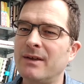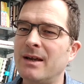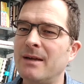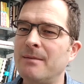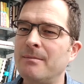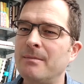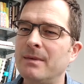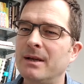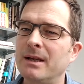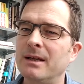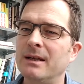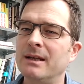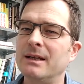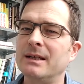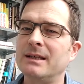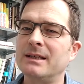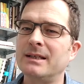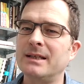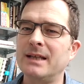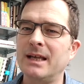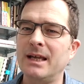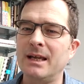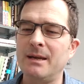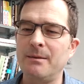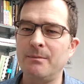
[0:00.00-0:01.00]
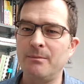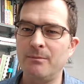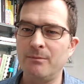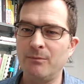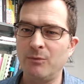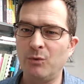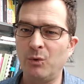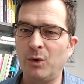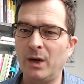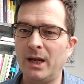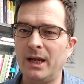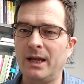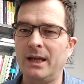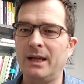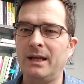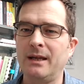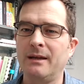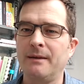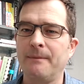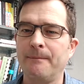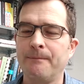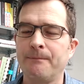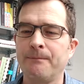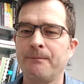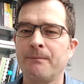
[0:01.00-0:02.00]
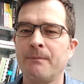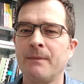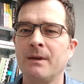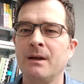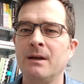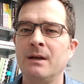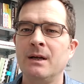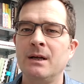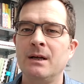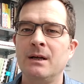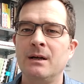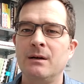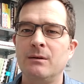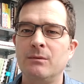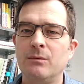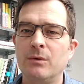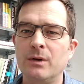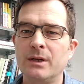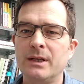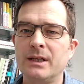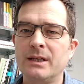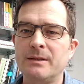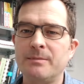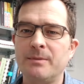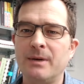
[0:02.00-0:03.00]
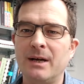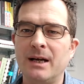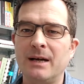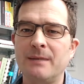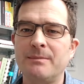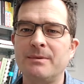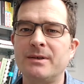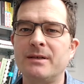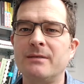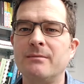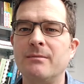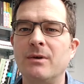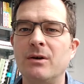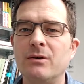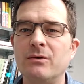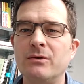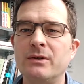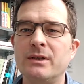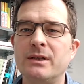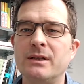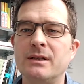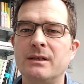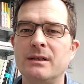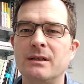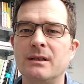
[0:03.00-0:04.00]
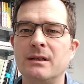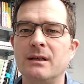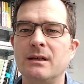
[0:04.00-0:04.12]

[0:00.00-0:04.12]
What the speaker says: them in the same way. What is perhaps the most,